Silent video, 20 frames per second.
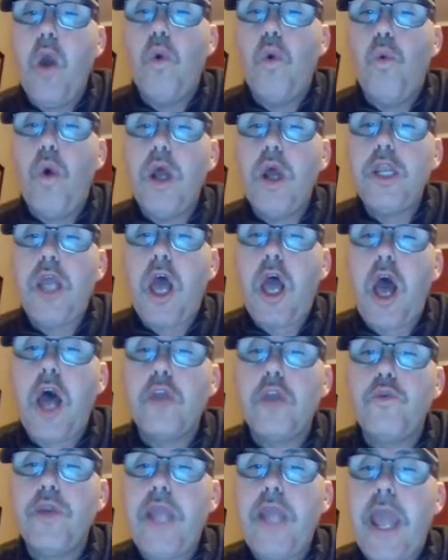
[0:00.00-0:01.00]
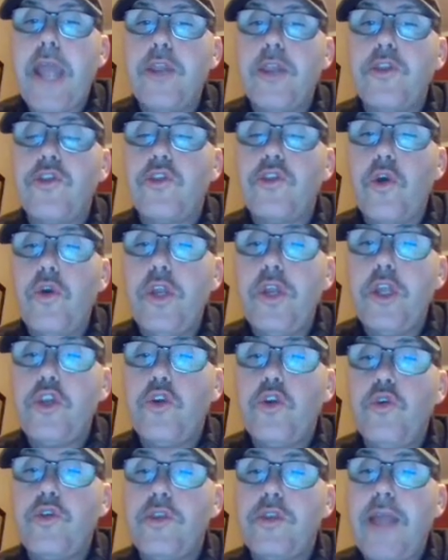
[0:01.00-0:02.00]

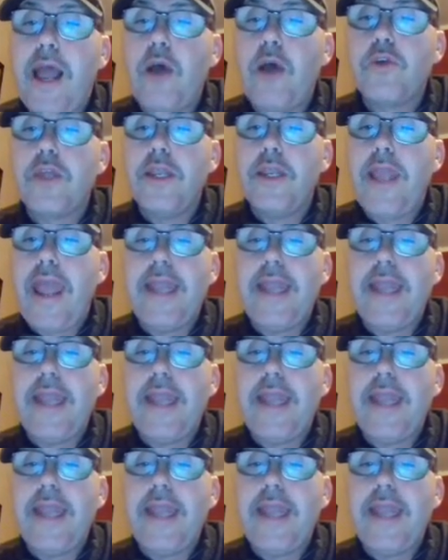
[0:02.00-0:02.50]
$132,000